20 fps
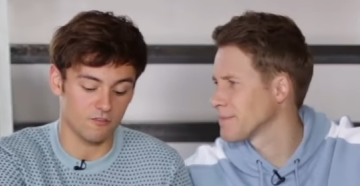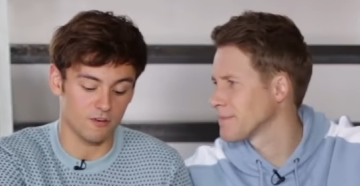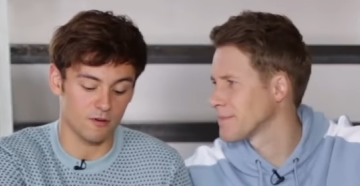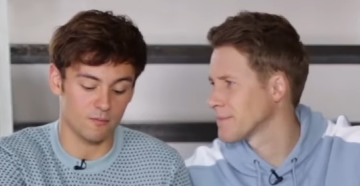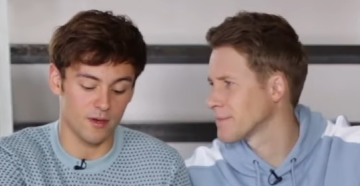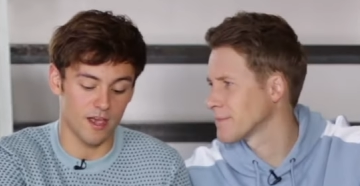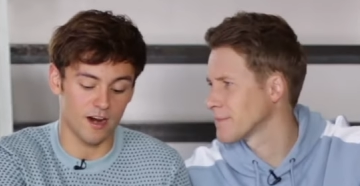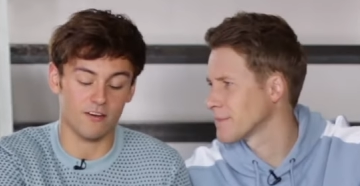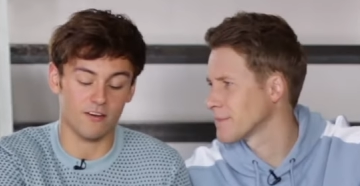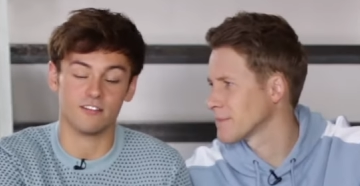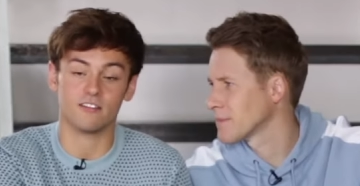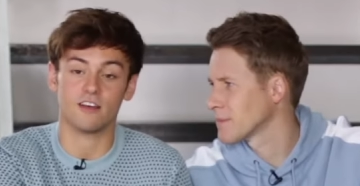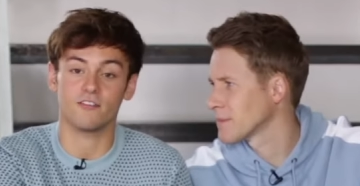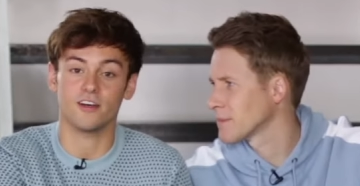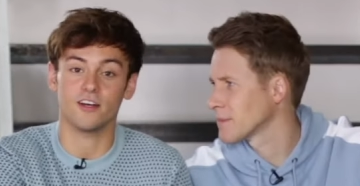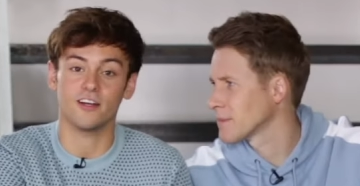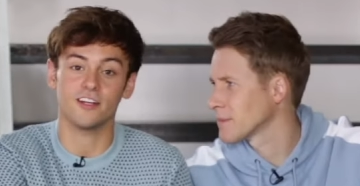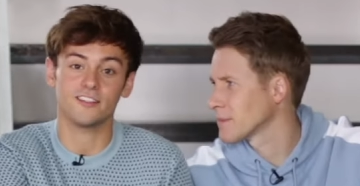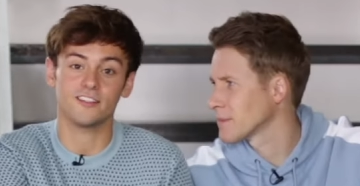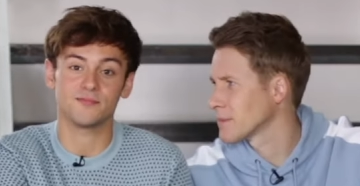Speaker 1: Tough on parents,
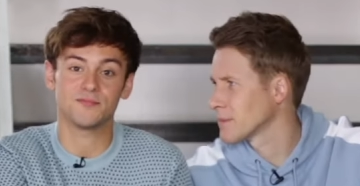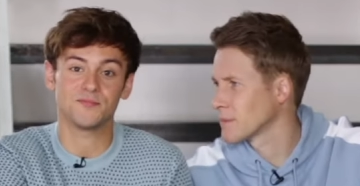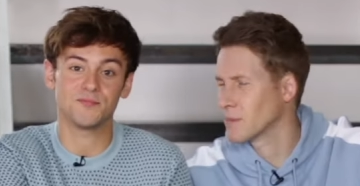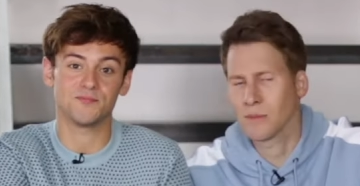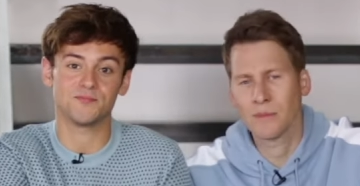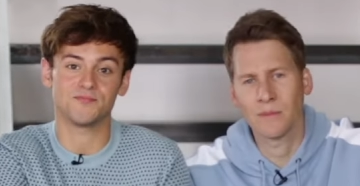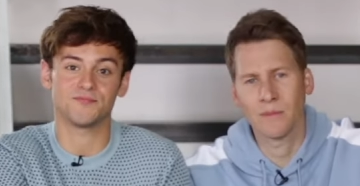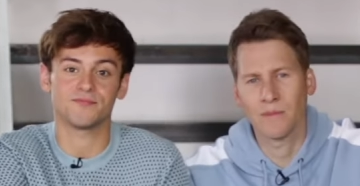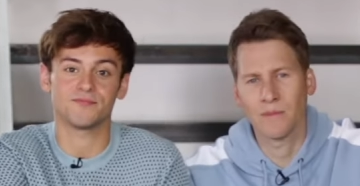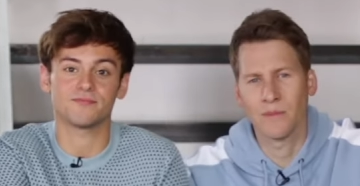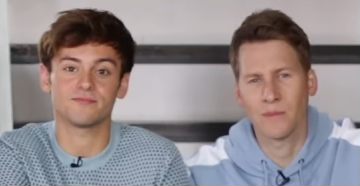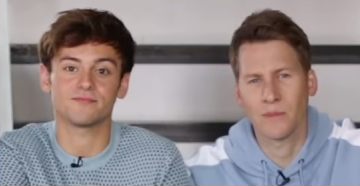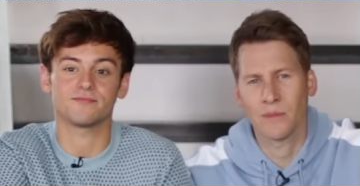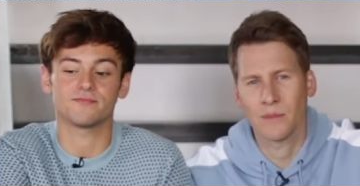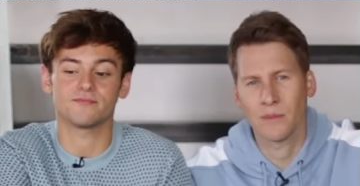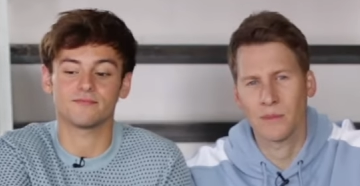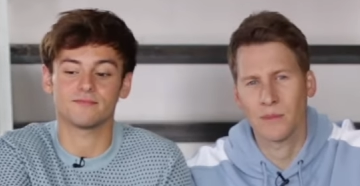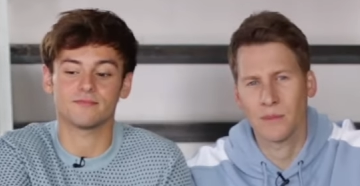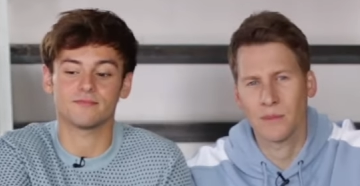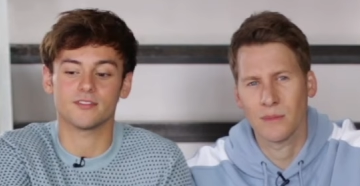I've heard. Hmm. To
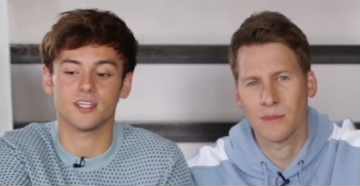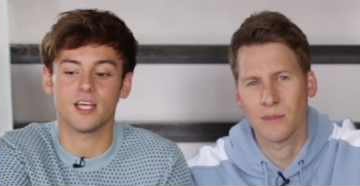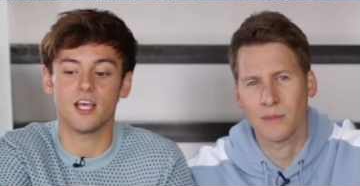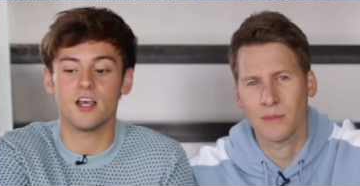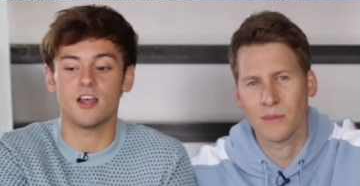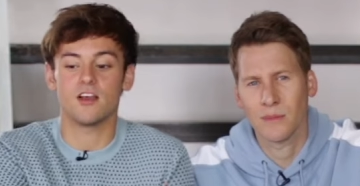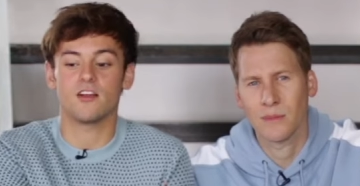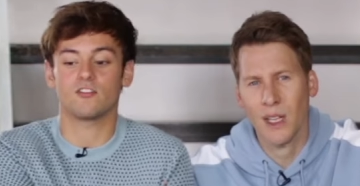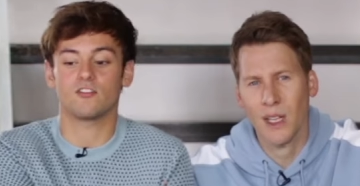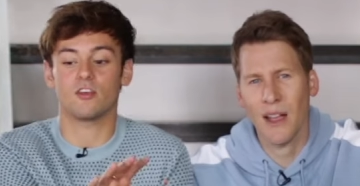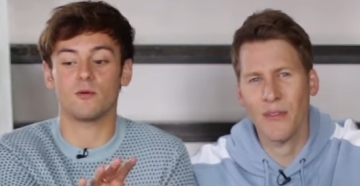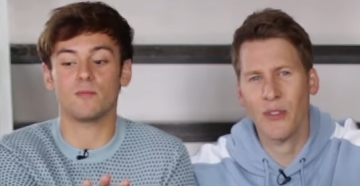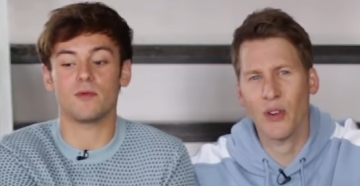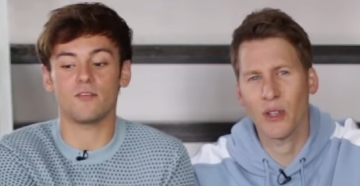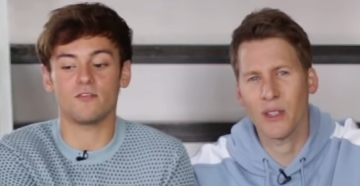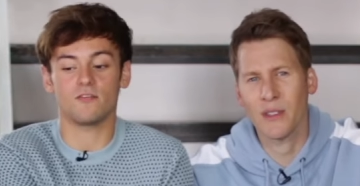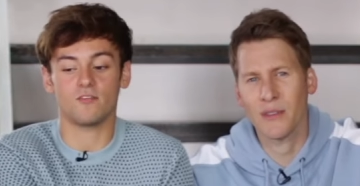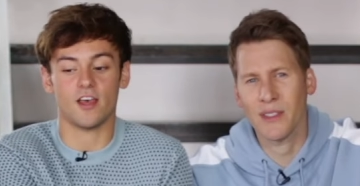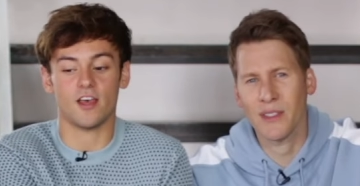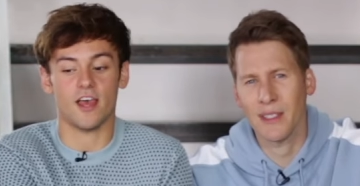I've
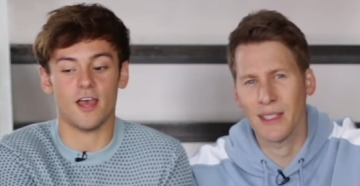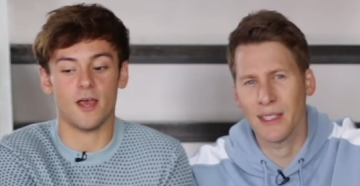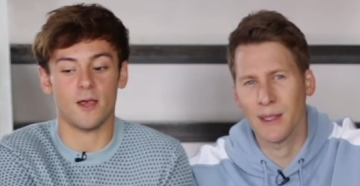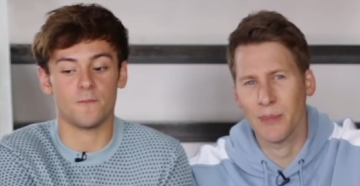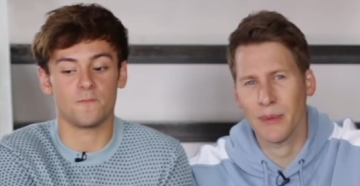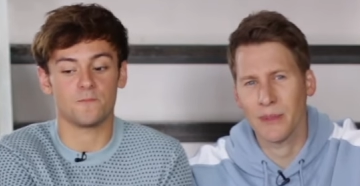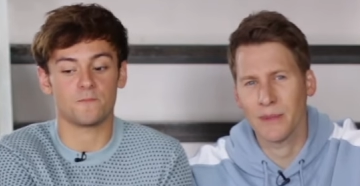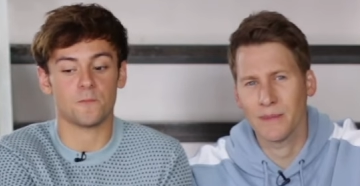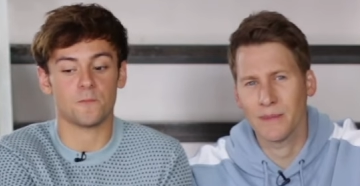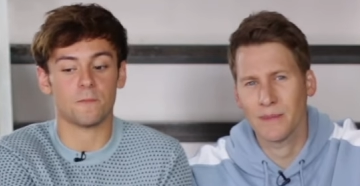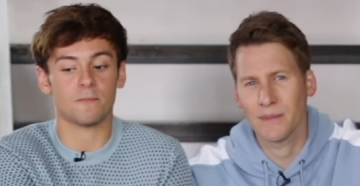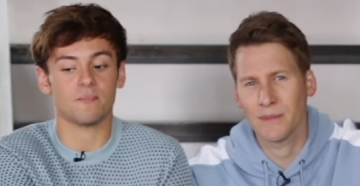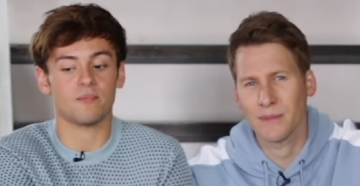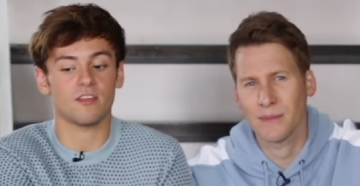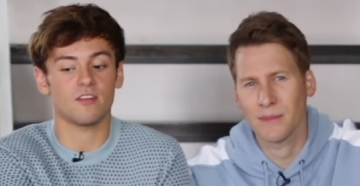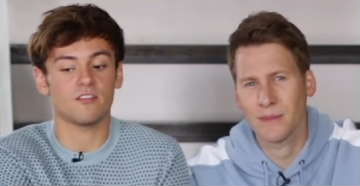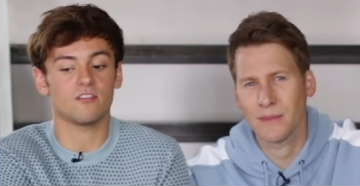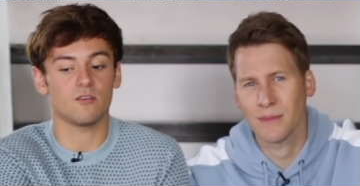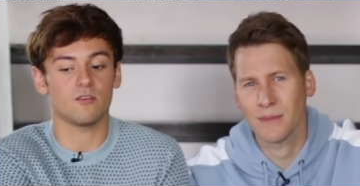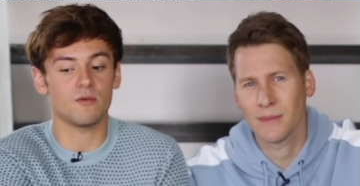be heard fair,
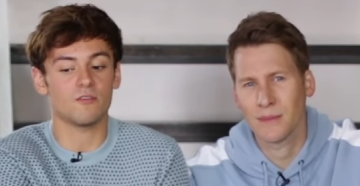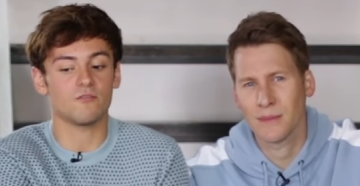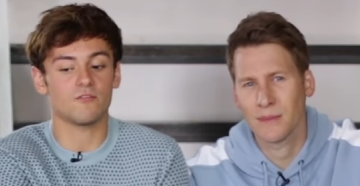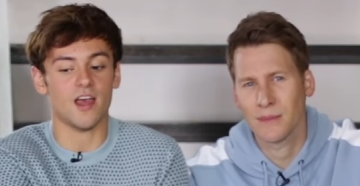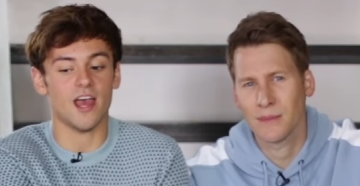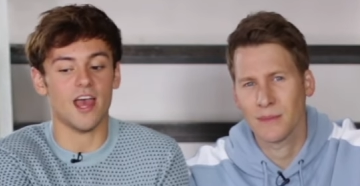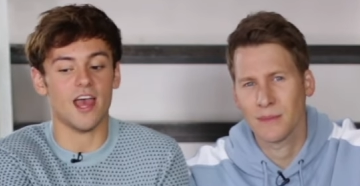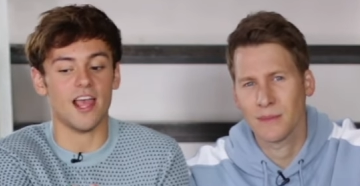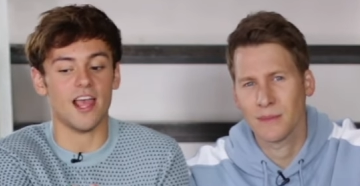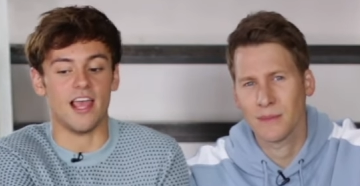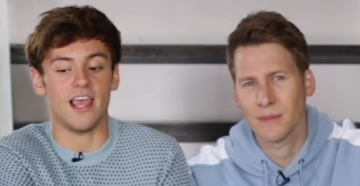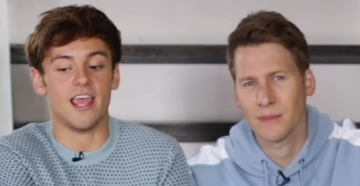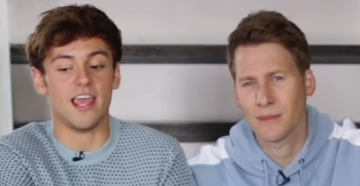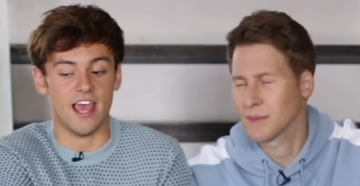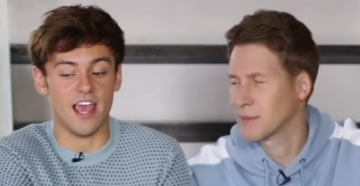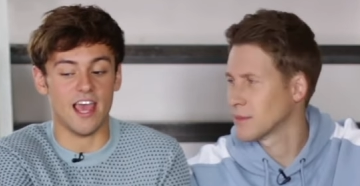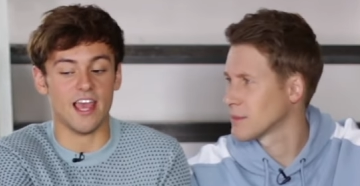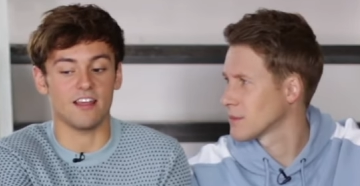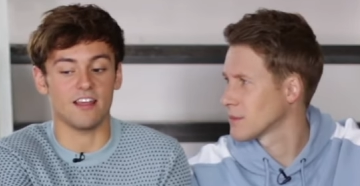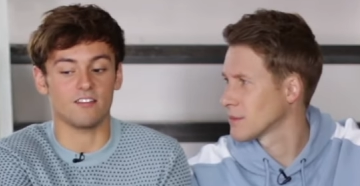To be fair,
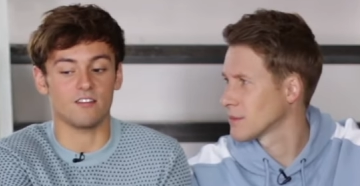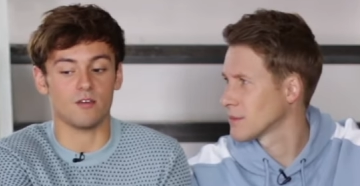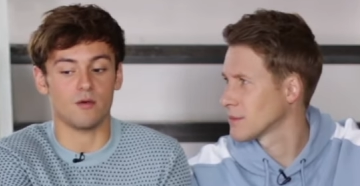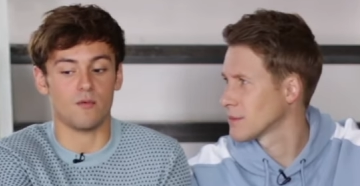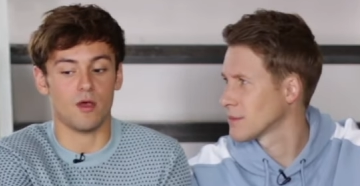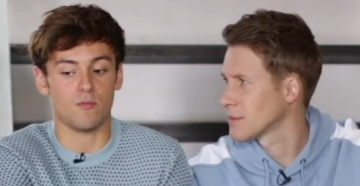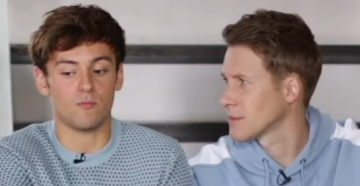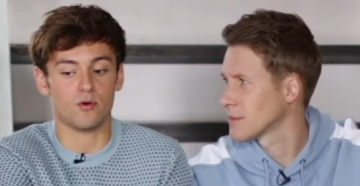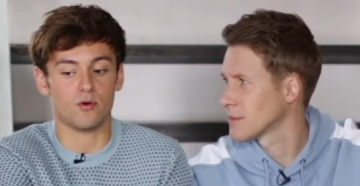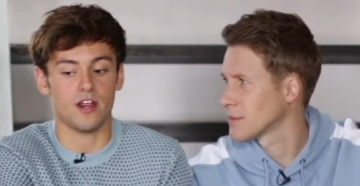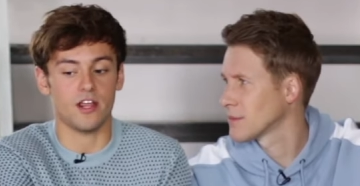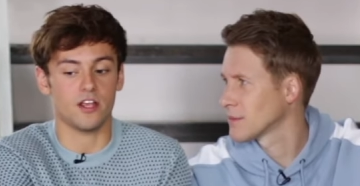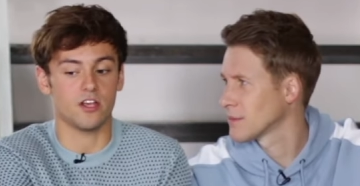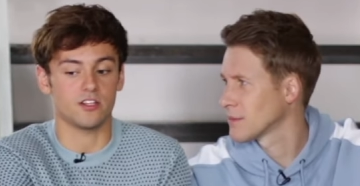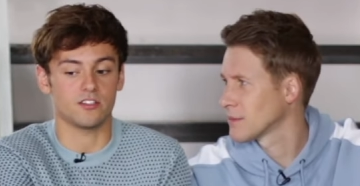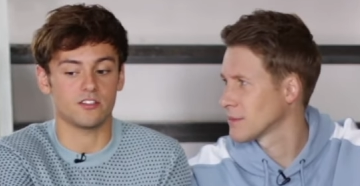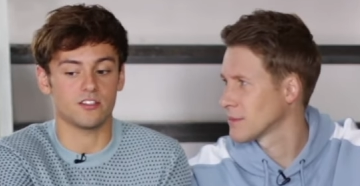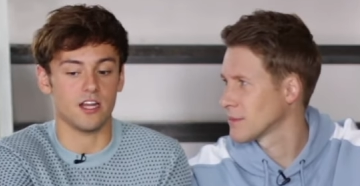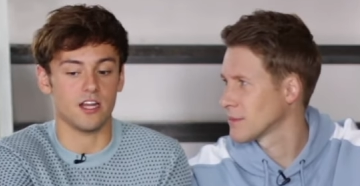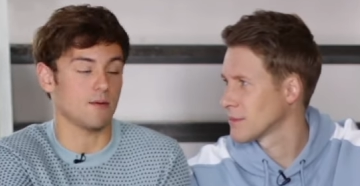he is a pretty
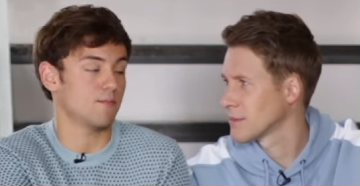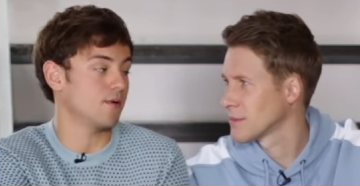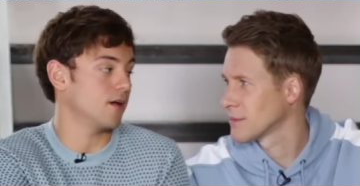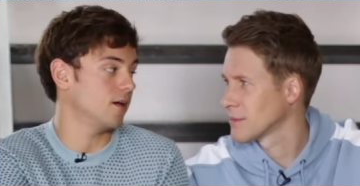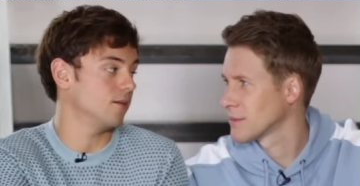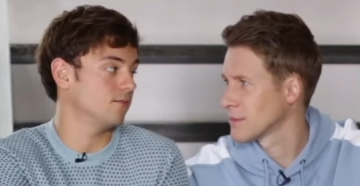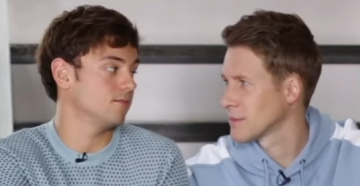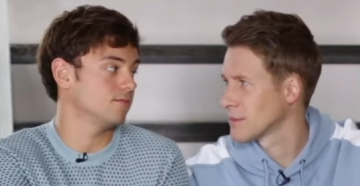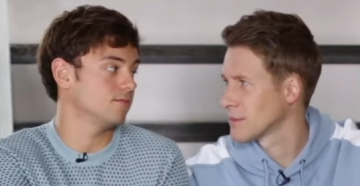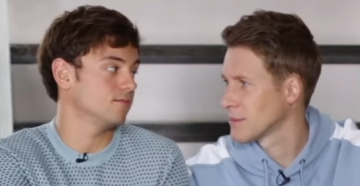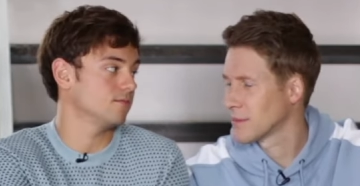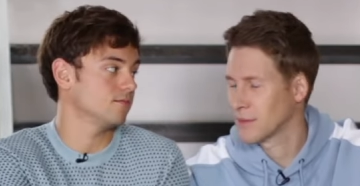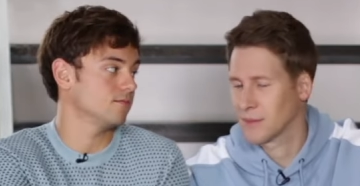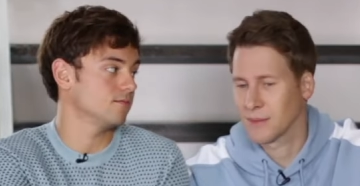good sleeper